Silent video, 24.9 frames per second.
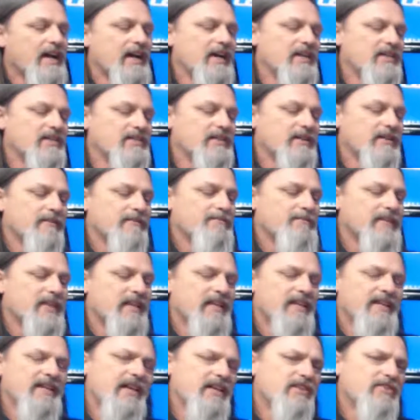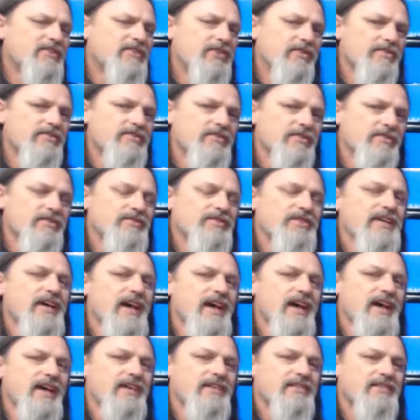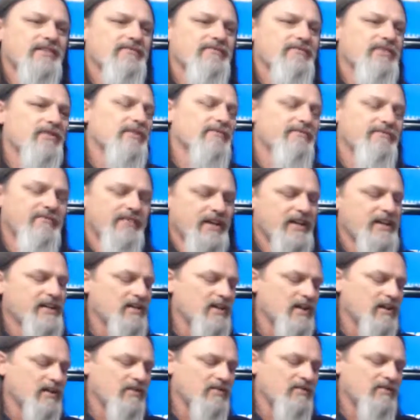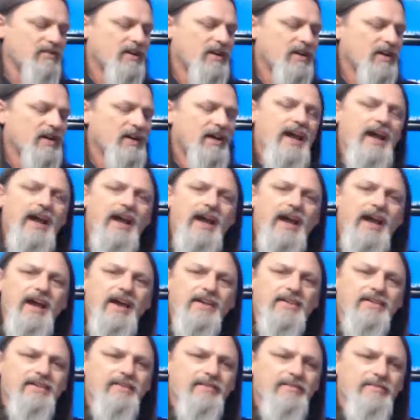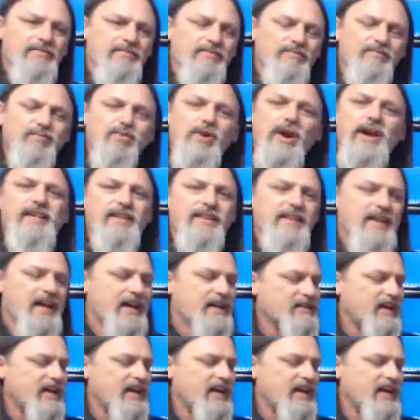is getting your text from the video and breaking that